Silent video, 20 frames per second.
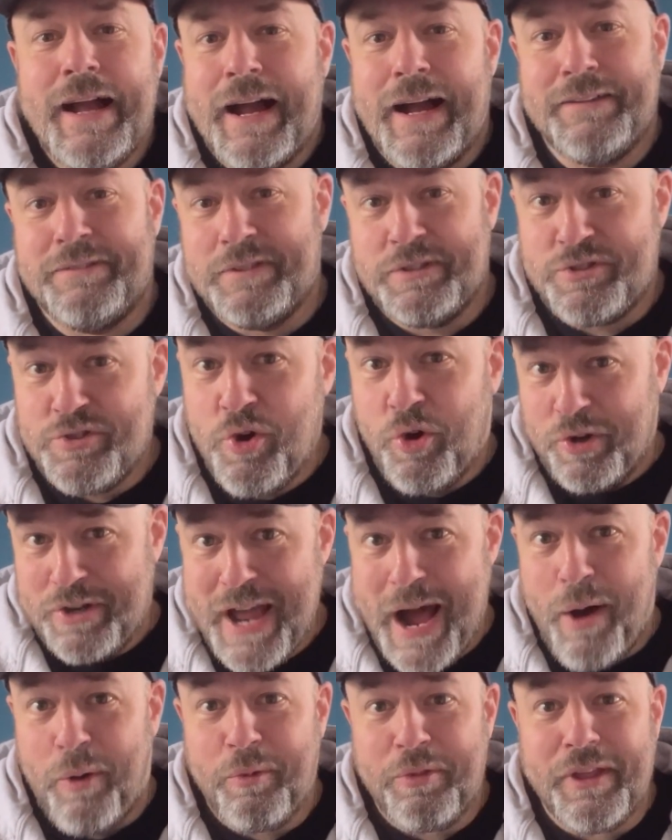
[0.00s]
And there's no
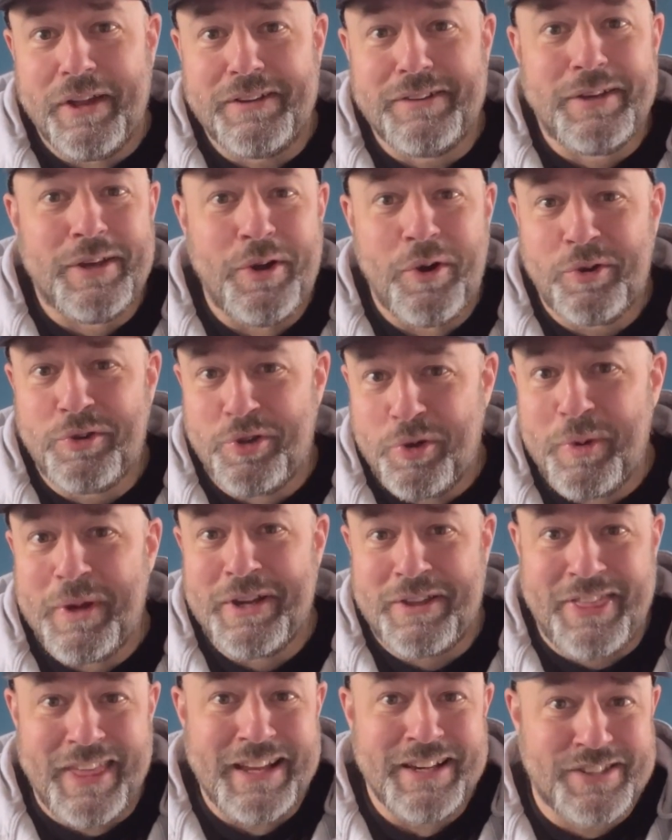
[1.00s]
doubt that, you know,
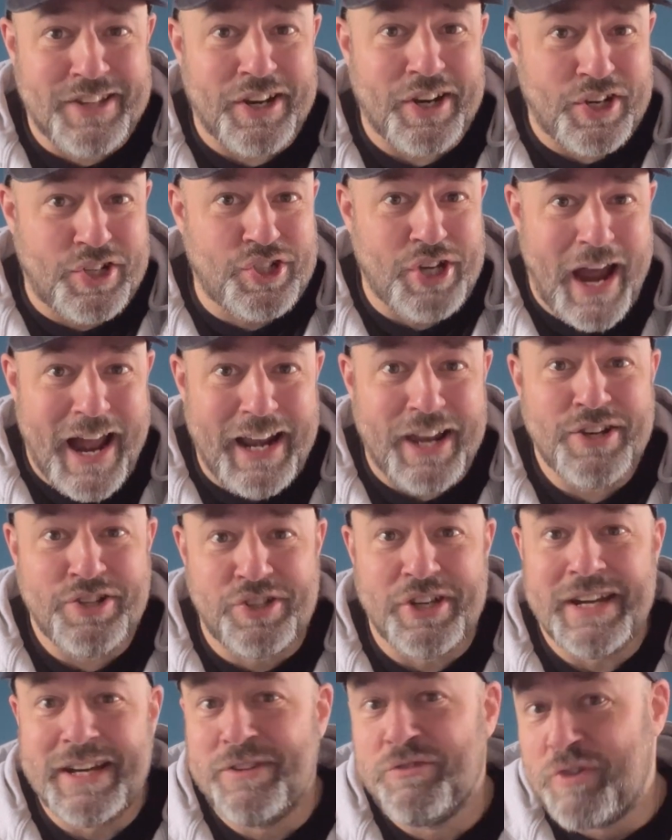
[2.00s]
doing things that are
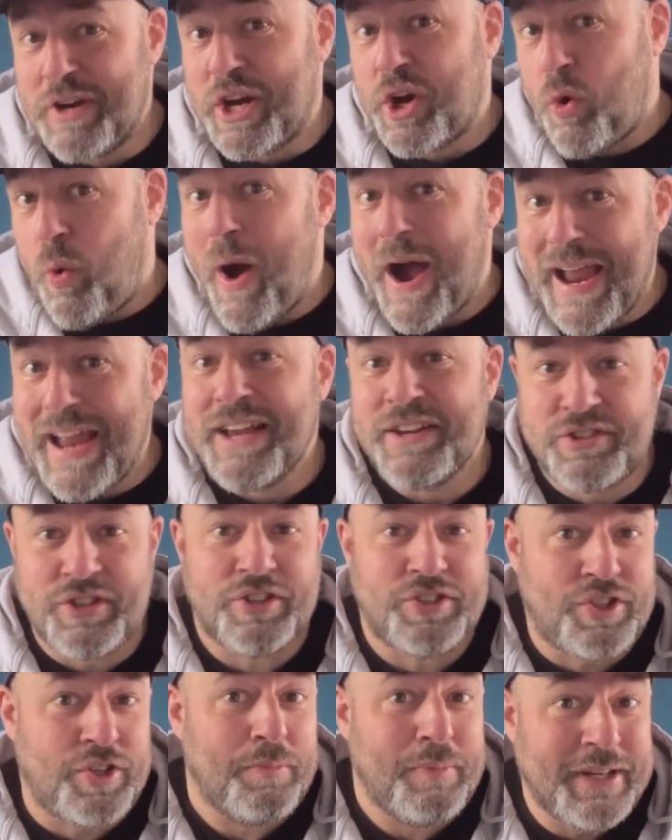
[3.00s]
challenging requires
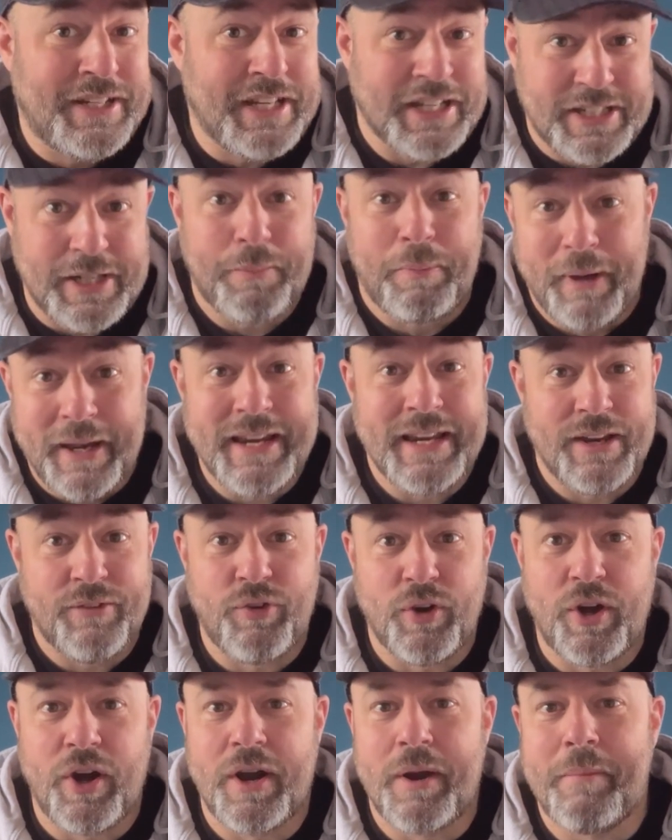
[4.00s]
us to be disciplined
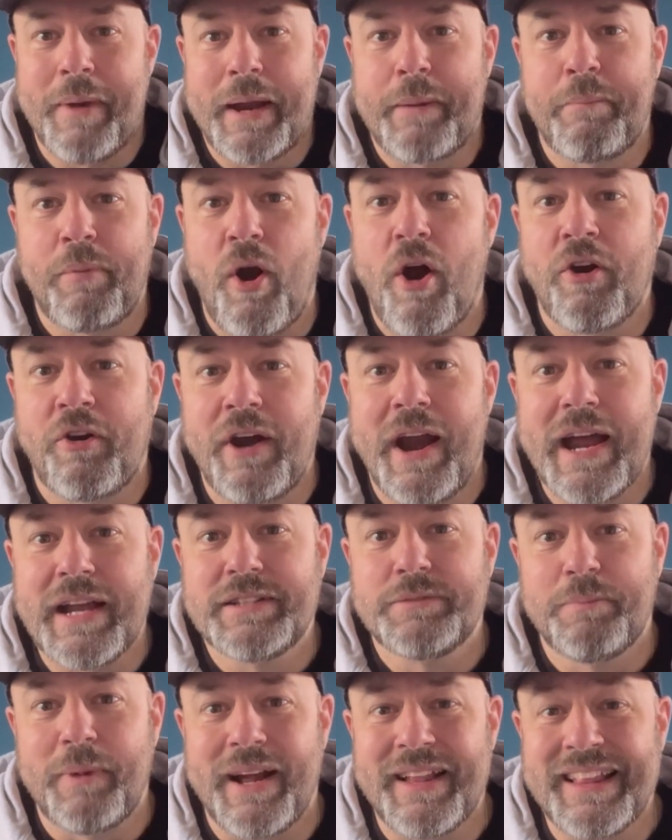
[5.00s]
if we're going to make
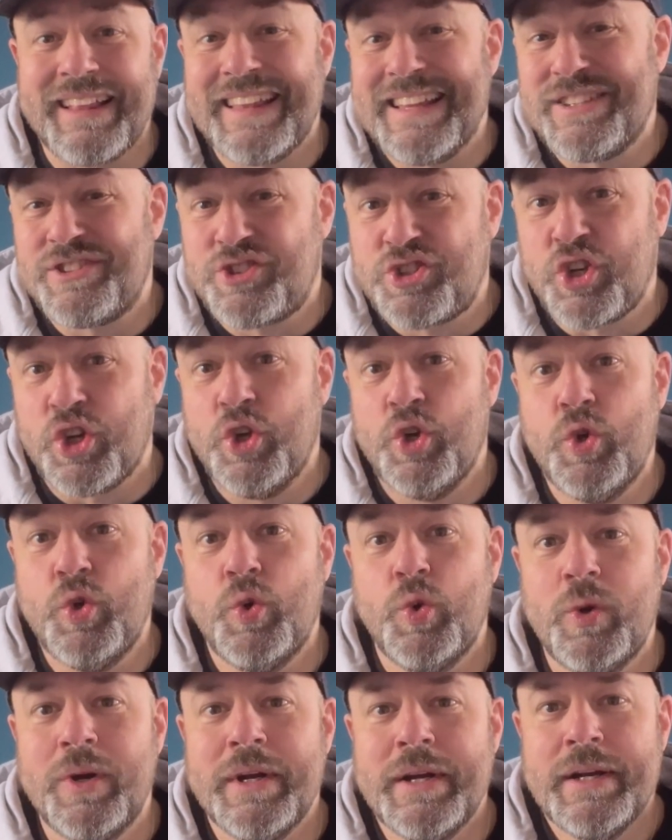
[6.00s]
progress. But I think there's
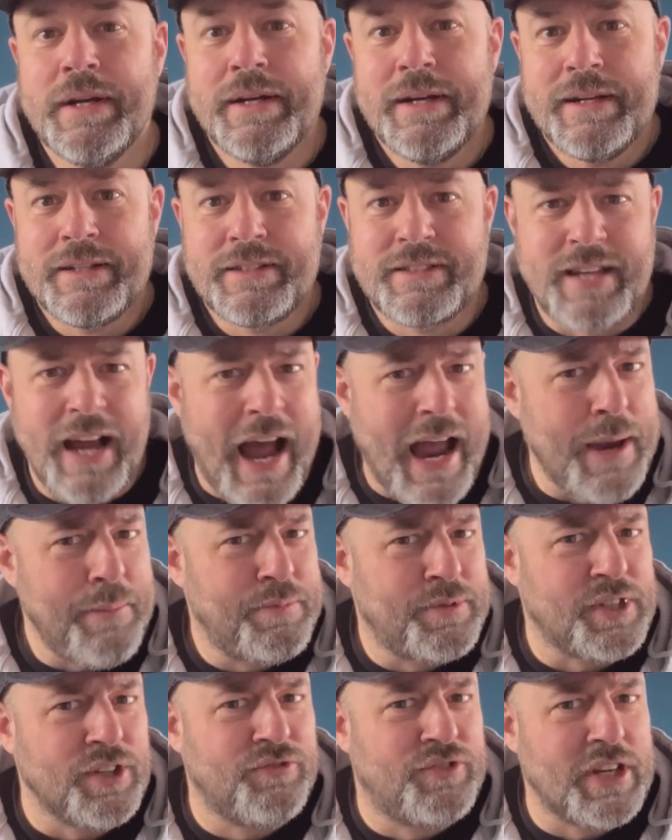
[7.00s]
two
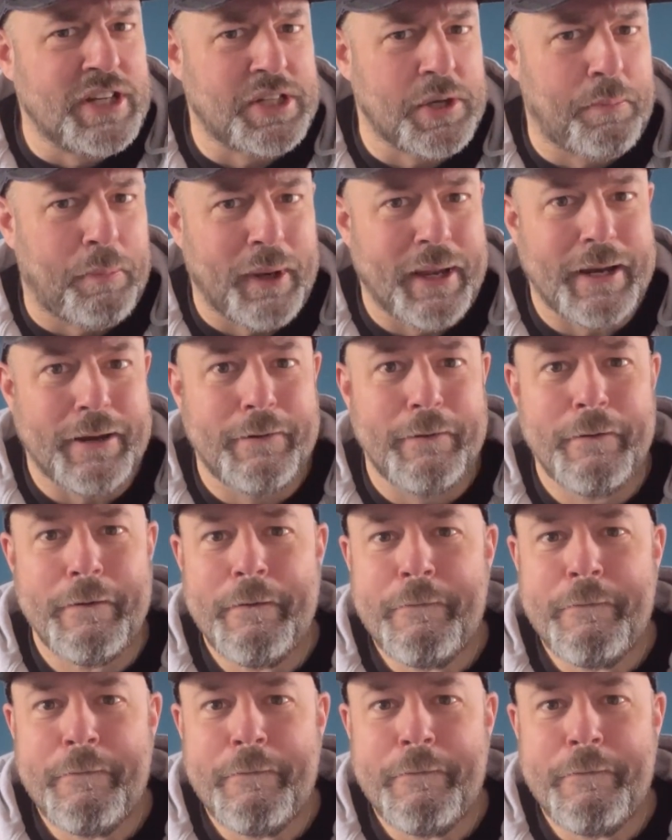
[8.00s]
types of discipline,